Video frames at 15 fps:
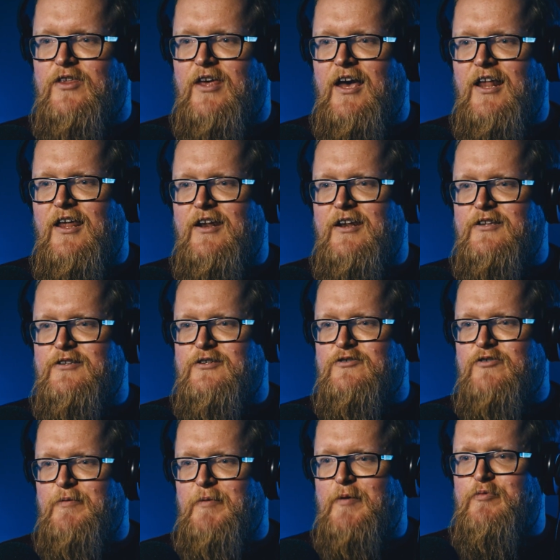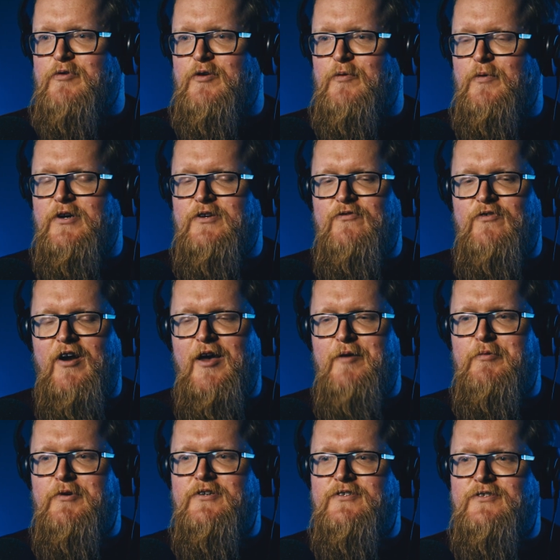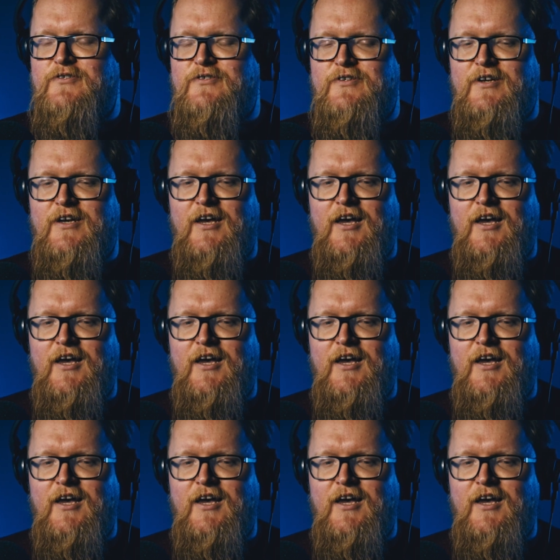airline industry. My brother works for Airbus,